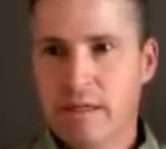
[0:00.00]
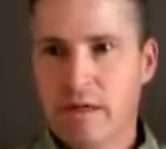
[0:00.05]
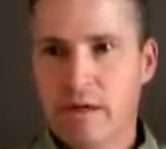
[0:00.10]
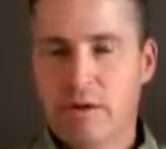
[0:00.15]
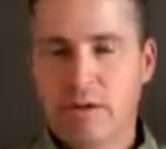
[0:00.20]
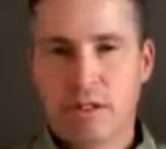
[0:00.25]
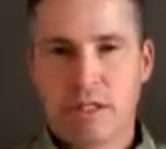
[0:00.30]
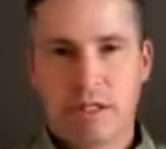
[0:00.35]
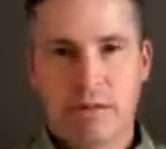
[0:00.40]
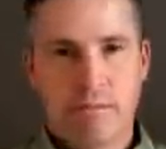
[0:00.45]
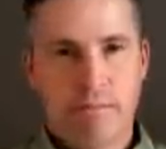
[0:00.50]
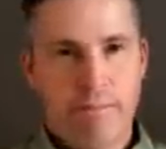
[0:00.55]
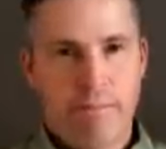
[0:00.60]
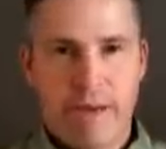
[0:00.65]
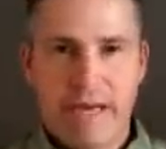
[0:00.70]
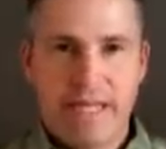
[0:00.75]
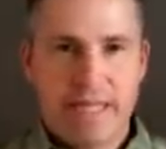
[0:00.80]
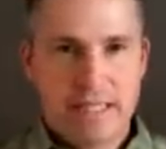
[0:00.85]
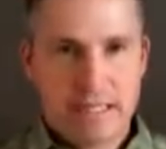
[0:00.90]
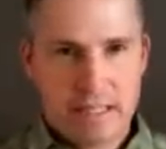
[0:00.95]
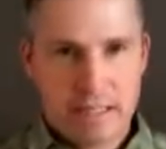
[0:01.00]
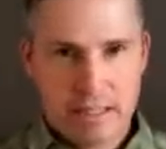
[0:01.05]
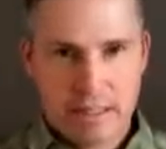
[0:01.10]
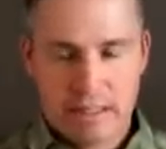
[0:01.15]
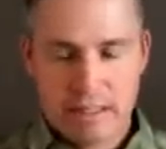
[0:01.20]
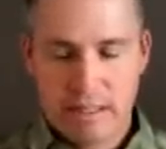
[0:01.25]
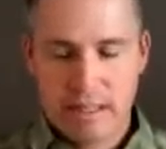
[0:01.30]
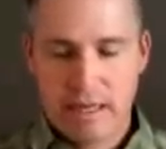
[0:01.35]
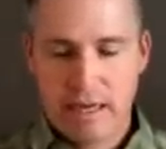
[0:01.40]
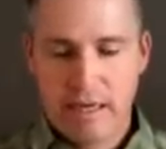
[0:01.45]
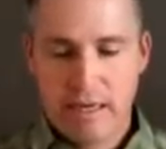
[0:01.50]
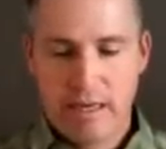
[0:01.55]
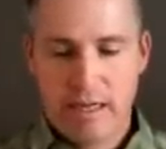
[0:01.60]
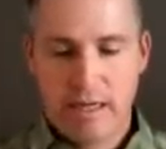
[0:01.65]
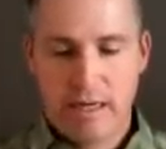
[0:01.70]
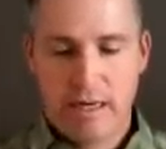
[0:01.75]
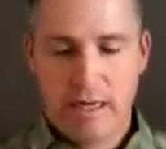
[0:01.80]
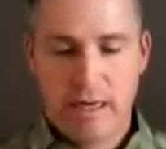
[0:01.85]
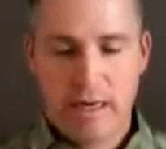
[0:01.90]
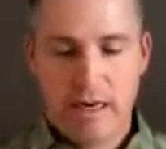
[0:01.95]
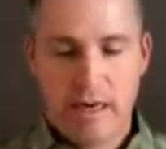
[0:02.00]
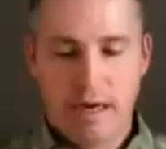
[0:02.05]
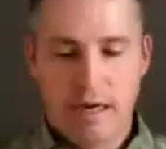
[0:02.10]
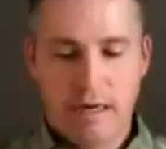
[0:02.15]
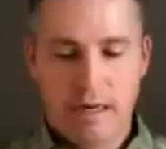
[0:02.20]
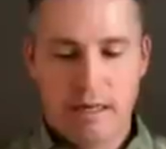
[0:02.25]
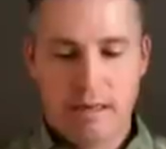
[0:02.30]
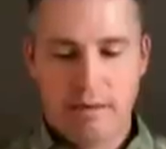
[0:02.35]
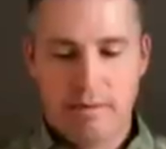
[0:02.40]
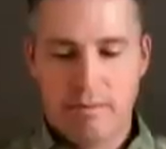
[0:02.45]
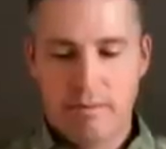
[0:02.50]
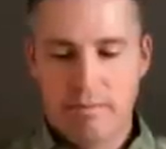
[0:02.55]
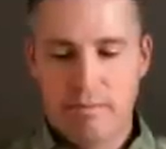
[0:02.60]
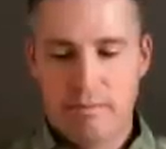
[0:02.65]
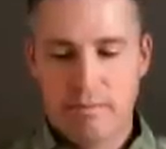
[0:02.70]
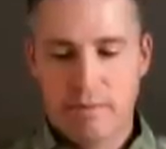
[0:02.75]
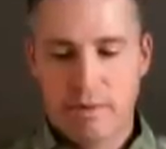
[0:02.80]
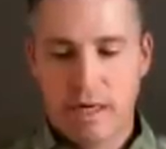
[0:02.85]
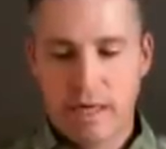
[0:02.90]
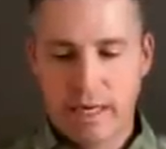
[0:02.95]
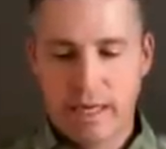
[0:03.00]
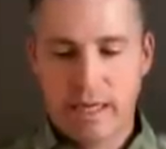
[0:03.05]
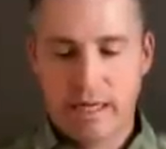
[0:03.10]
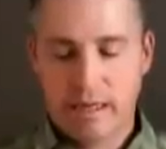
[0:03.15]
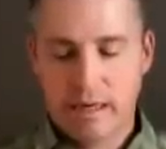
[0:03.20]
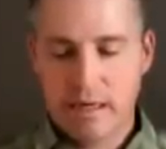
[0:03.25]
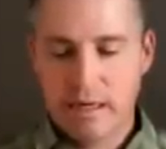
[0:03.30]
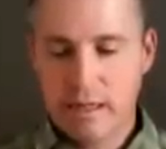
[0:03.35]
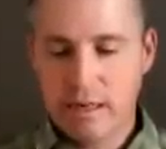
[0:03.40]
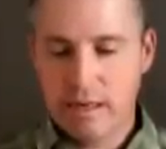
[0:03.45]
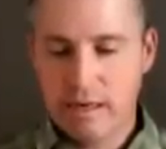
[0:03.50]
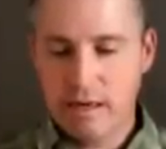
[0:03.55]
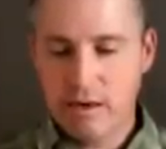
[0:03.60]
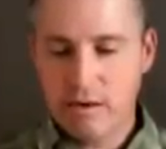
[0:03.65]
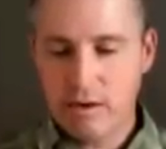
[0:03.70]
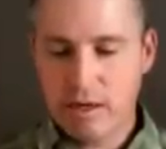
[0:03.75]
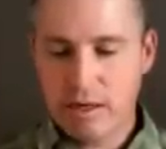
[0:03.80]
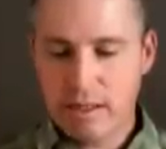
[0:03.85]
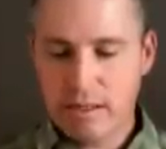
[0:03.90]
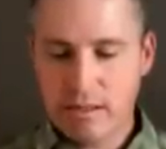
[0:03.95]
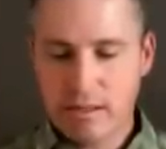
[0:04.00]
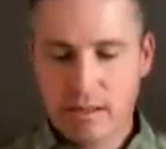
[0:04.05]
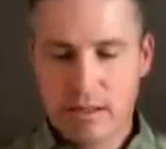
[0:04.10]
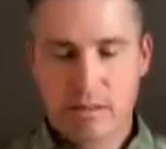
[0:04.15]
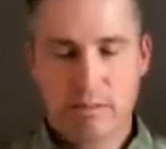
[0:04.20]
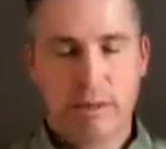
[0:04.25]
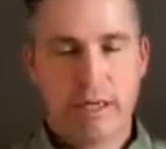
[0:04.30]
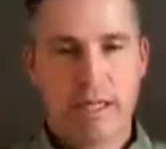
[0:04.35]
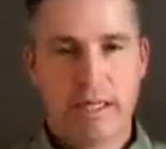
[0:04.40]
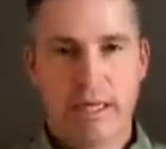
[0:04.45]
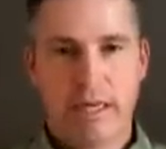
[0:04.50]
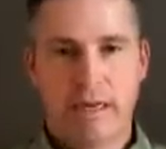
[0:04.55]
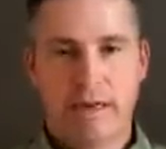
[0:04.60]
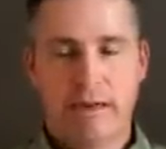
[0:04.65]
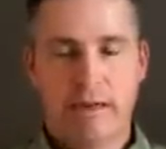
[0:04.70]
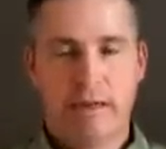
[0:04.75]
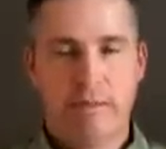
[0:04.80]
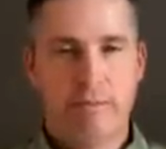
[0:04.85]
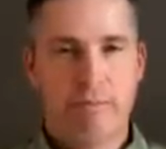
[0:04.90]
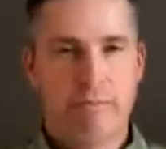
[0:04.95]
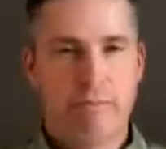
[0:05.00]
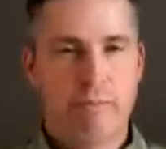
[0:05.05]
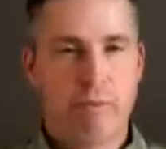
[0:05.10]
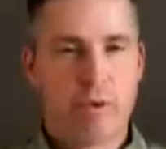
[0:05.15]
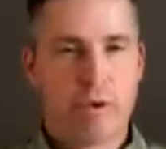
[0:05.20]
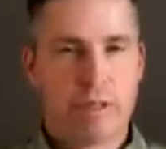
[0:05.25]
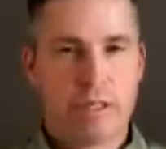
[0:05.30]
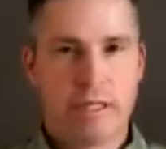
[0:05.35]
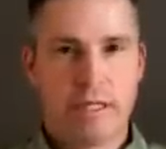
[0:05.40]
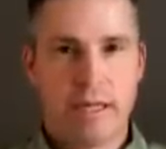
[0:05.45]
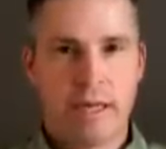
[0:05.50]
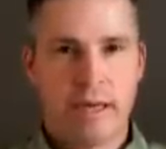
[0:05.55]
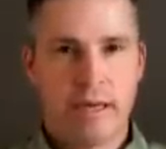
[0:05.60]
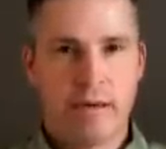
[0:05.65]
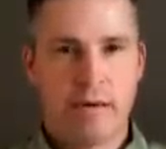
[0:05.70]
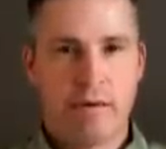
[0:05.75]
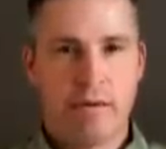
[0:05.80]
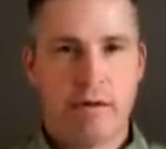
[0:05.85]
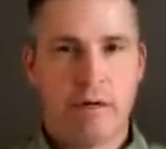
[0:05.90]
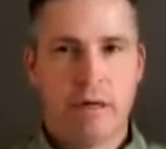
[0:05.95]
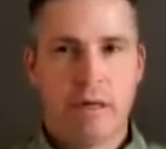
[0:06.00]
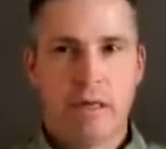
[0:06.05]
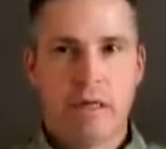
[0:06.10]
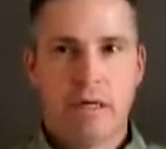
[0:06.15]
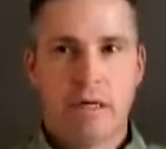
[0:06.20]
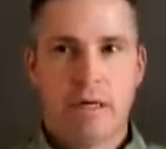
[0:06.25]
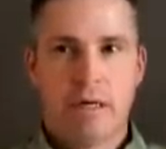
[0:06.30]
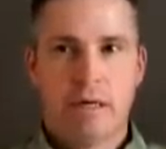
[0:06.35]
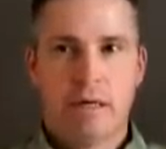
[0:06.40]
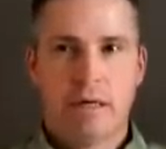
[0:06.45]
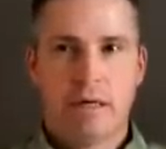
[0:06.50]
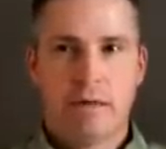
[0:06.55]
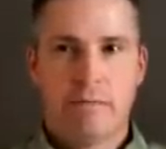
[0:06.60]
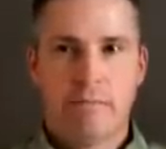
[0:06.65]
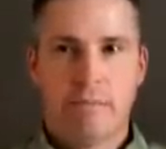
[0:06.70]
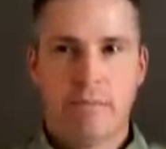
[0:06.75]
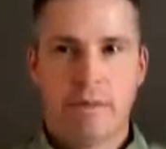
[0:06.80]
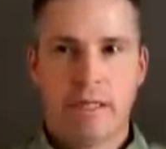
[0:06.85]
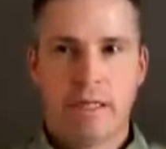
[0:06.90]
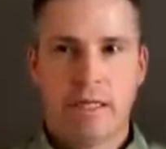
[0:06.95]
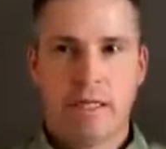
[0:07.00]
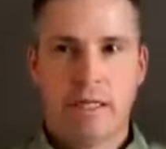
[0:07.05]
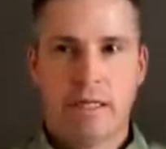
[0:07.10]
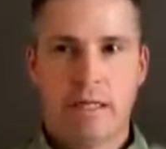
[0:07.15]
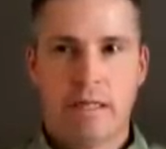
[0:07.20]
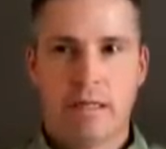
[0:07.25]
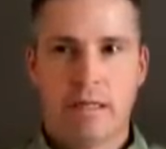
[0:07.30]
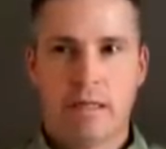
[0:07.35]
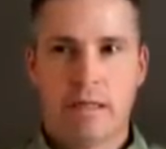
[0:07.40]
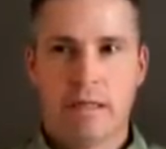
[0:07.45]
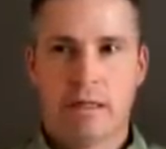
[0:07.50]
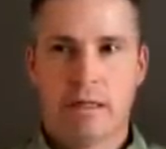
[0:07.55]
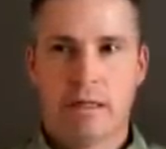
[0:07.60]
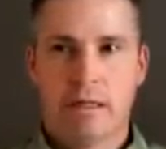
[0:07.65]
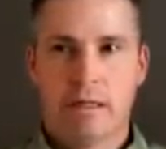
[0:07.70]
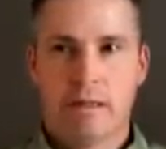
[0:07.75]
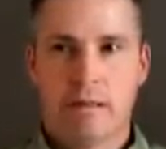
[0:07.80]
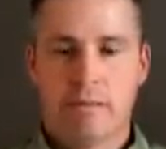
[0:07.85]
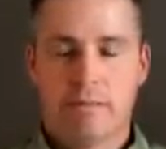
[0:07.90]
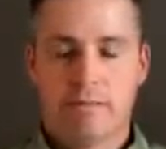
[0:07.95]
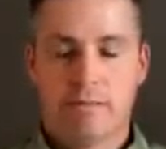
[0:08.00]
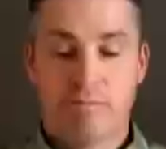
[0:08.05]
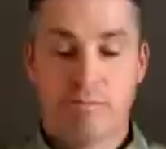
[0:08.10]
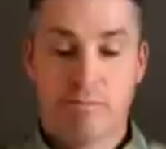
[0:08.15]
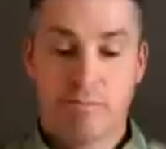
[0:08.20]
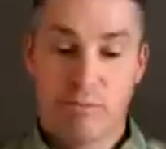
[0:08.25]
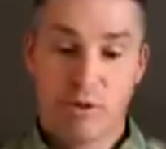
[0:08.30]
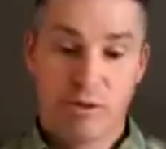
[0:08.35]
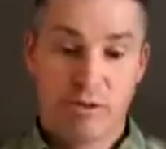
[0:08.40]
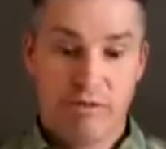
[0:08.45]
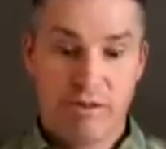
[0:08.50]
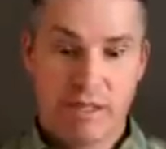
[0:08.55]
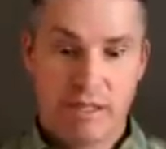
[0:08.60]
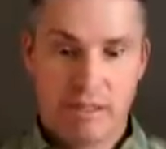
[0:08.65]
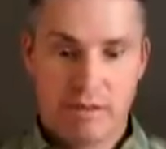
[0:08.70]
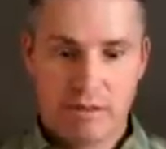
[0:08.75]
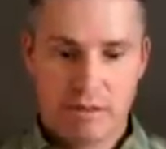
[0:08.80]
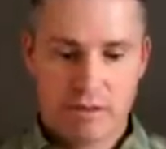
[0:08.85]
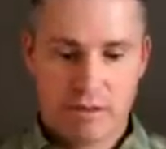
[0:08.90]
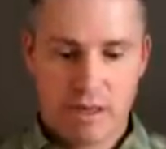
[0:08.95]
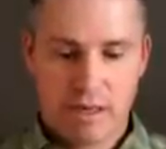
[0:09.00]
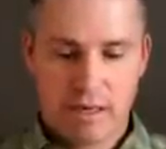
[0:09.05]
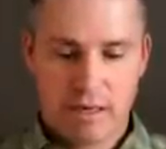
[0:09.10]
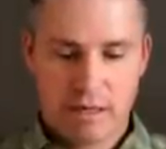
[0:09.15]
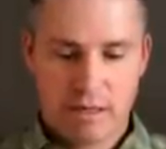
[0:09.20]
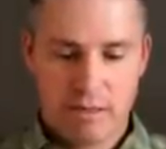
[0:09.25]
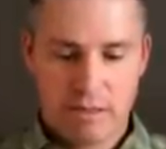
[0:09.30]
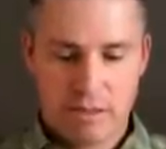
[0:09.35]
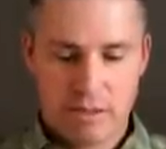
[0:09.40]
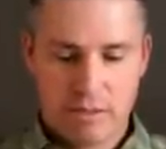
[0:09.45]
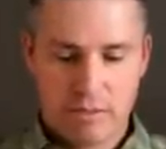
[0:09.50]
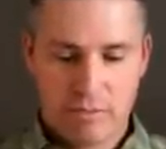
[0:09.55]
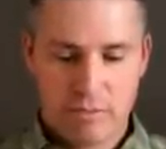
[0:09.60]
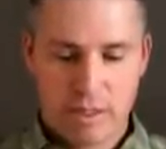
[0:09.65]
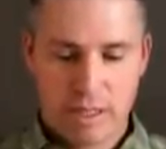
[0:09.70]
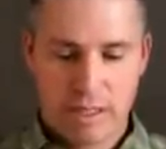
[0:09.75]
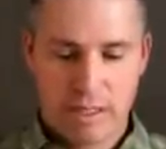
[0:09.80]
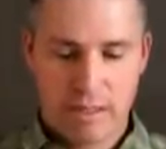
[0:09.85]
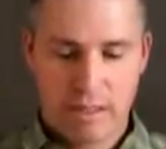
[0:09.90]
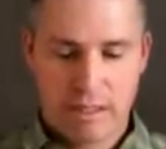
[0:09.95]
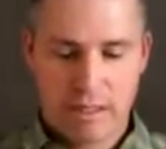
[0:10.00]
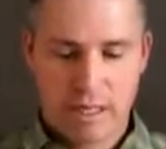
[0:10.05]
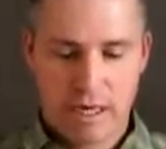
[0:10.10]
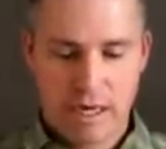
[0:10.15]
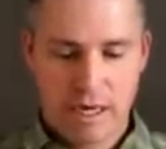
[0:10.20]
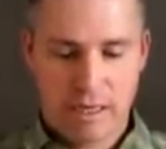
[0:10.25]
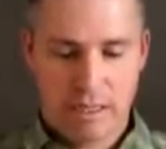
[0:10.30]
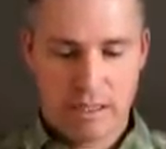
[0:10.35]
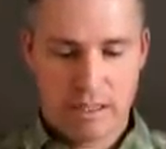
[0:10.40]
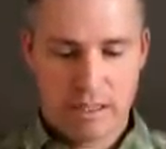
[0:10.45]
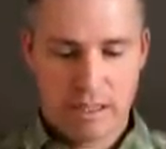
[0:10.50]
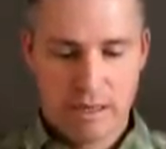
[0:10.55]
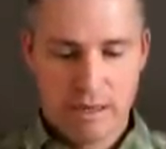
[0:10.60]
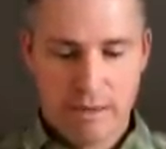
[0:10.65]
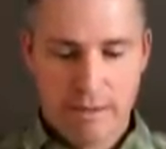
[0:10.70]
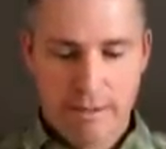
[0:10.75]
ocean basins, and I can go on to explain that in more detail in more videos or articles when I get the chance.